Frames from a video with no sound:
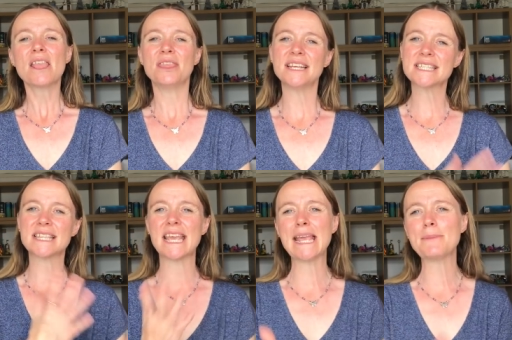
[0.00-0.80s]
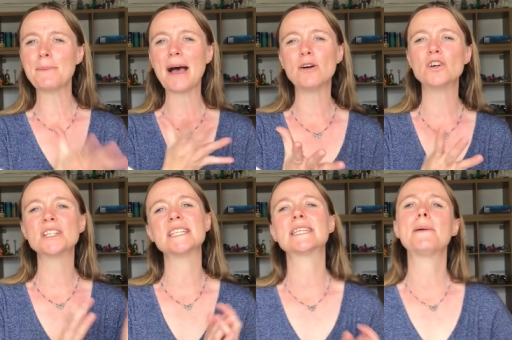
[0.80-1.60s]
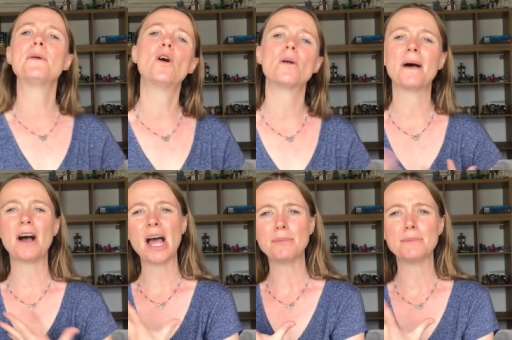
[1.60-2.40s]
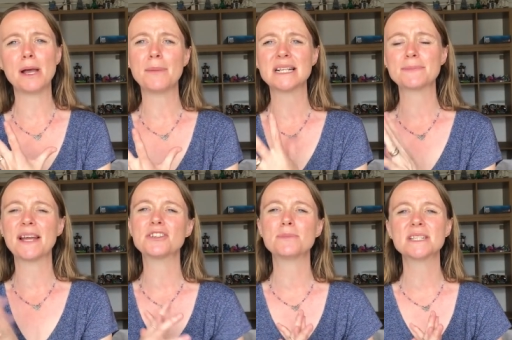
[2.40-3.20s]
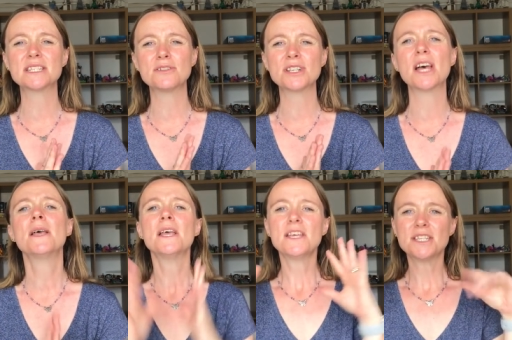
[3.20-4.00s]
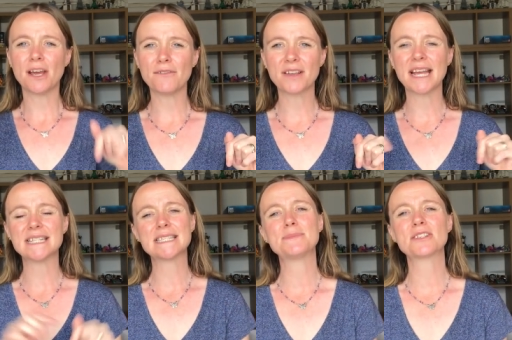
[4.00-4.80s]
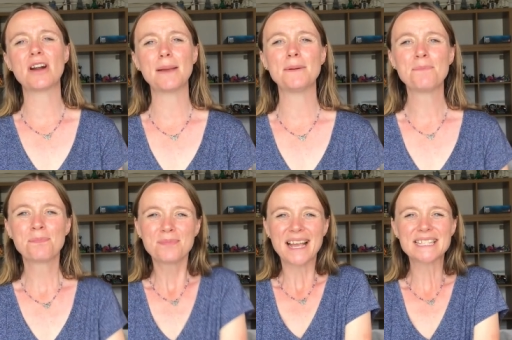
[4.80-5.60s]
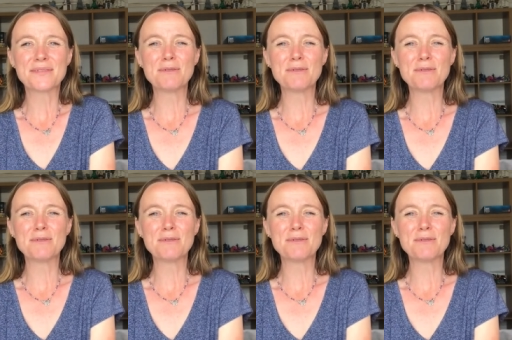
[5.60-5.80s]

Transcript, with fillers: this theme about autism or about hypermobile spectrum disorder. Don't forget to subscribe. Thanks for